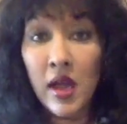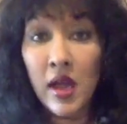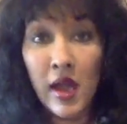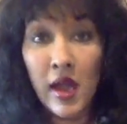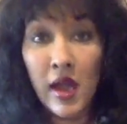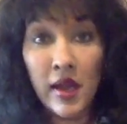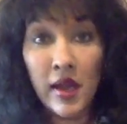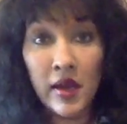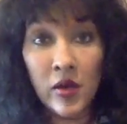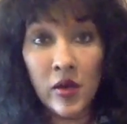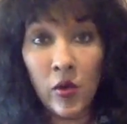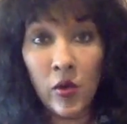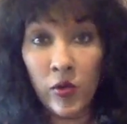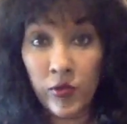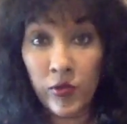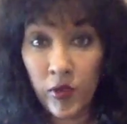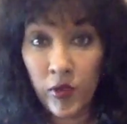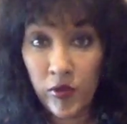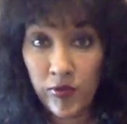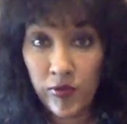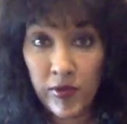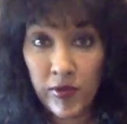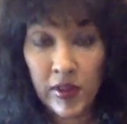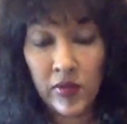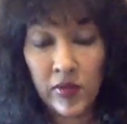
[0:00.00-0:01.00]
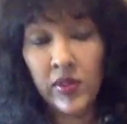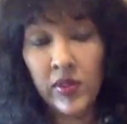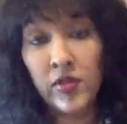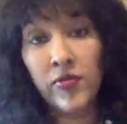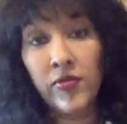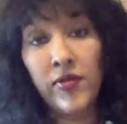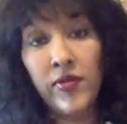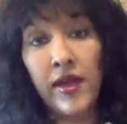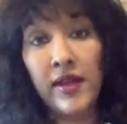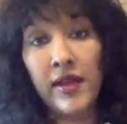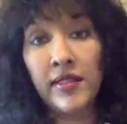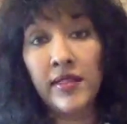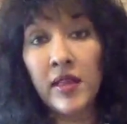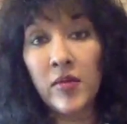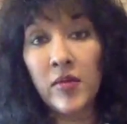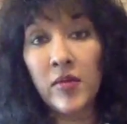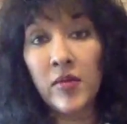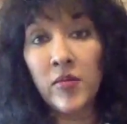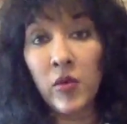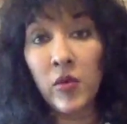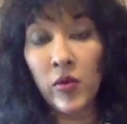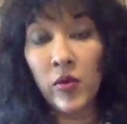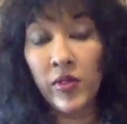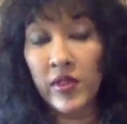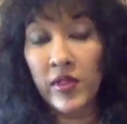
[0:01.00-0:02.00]
And it also fits with the fact that
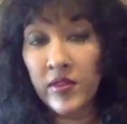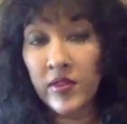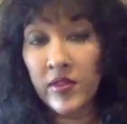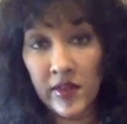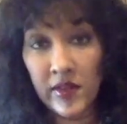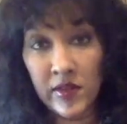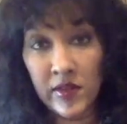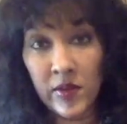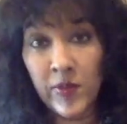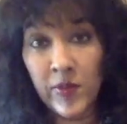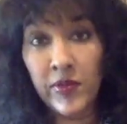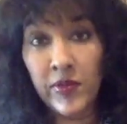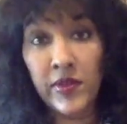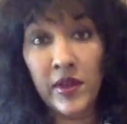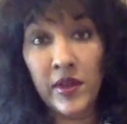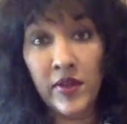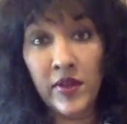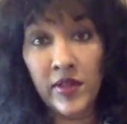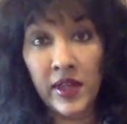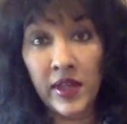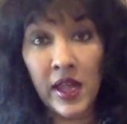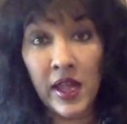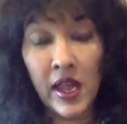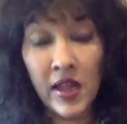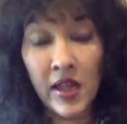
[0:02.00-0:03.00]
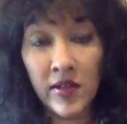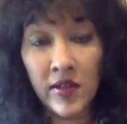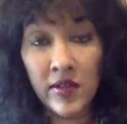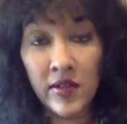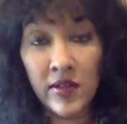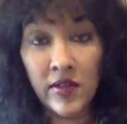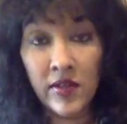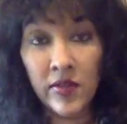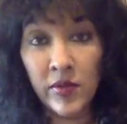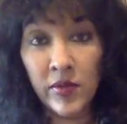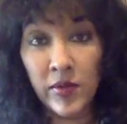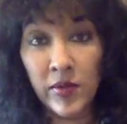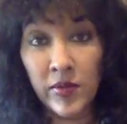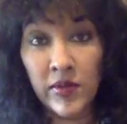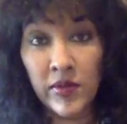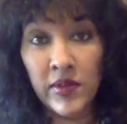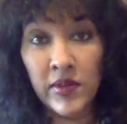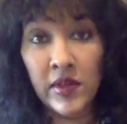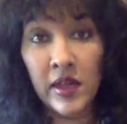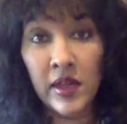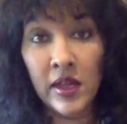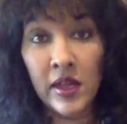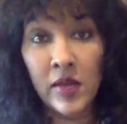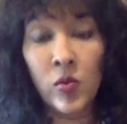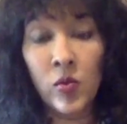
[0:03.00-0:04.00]
more than 60% of the cases we were
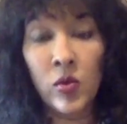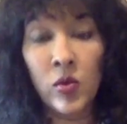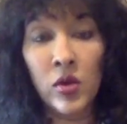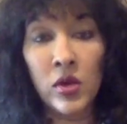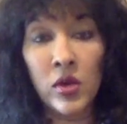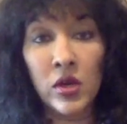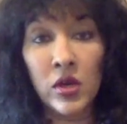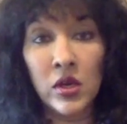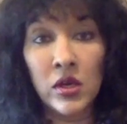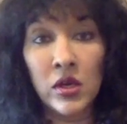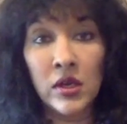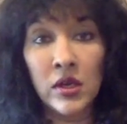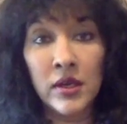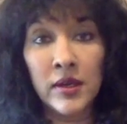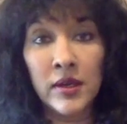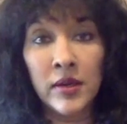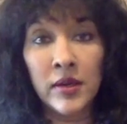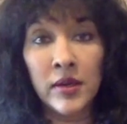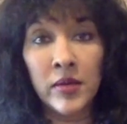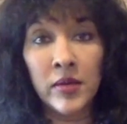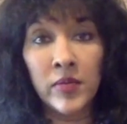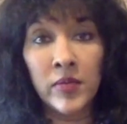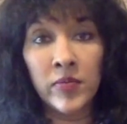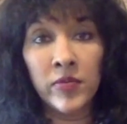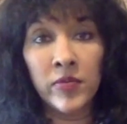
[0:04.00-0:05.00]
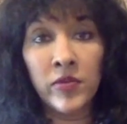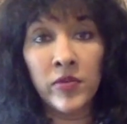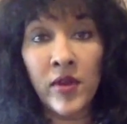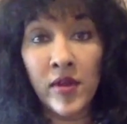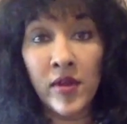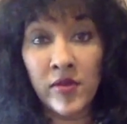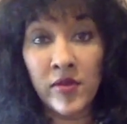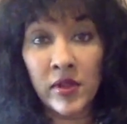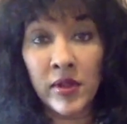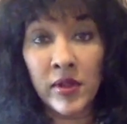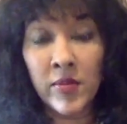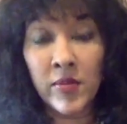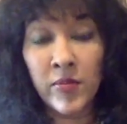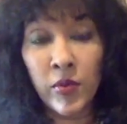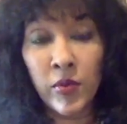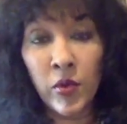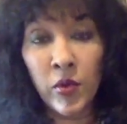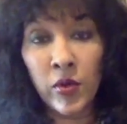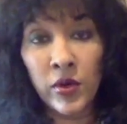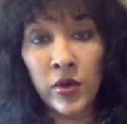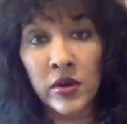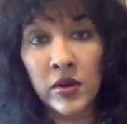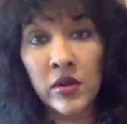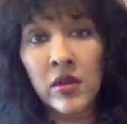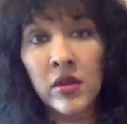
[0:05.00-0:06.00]
seeing were travel
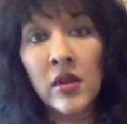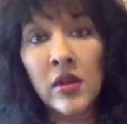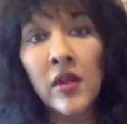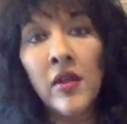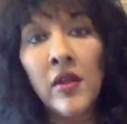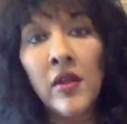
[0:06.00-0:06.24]
imported.